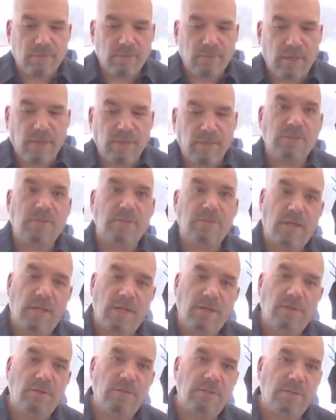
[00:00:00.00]

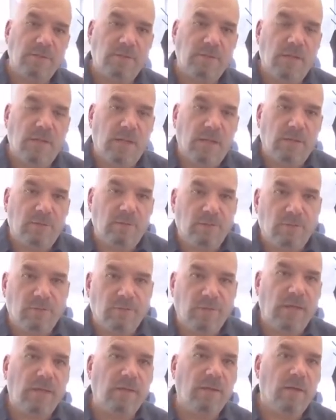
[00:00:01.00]
legislators and
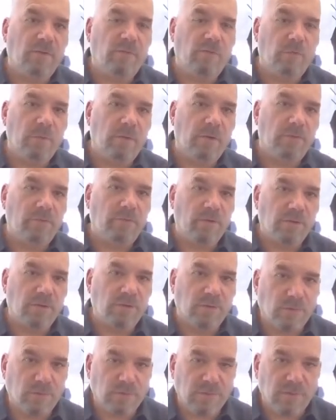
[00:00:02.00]
state government
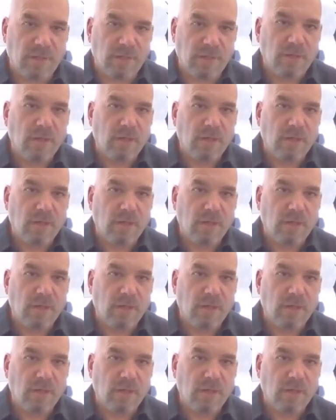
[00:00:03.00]
officials that